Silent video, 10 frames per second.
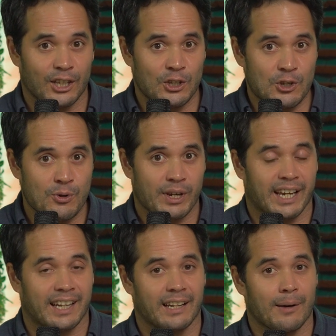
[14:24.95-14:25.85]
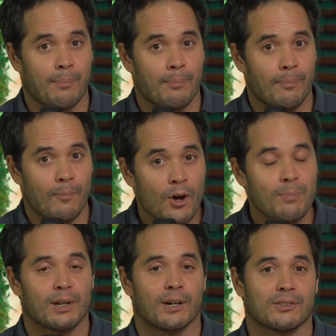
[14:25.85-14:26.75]
You can
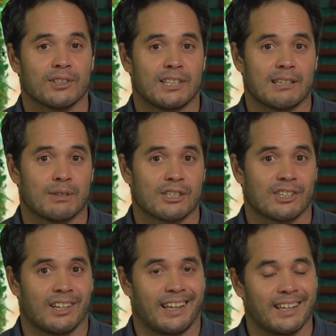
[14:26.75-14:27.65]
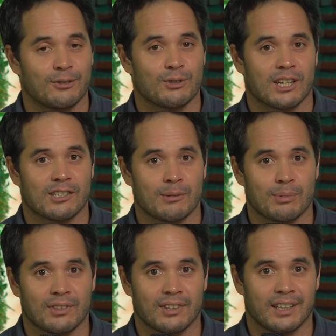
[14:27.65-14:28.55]
upload an image into
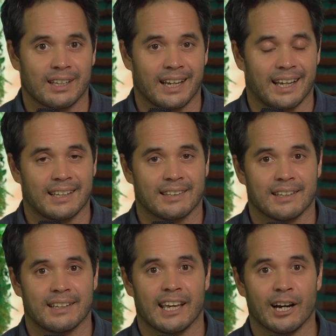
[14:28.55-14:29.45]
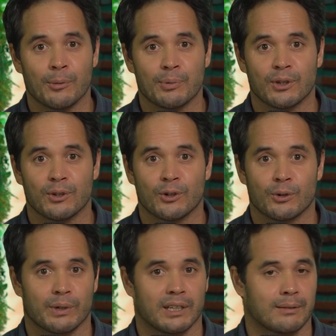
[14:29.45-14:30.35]
ChatGPT and it can help you
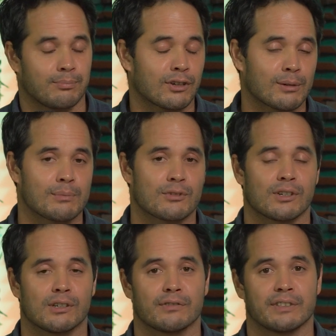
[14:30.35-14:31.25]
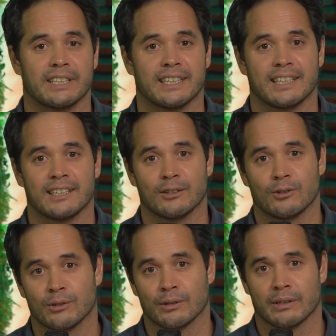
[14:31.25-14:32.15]
with problem solving
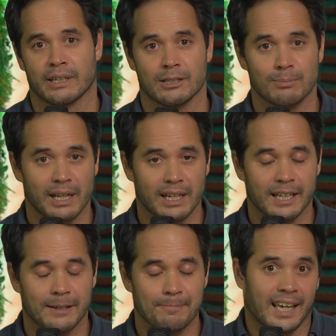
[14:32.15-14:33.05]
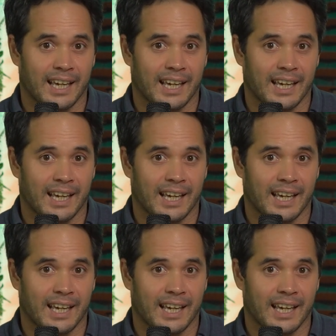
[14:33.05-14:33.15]
or explaining.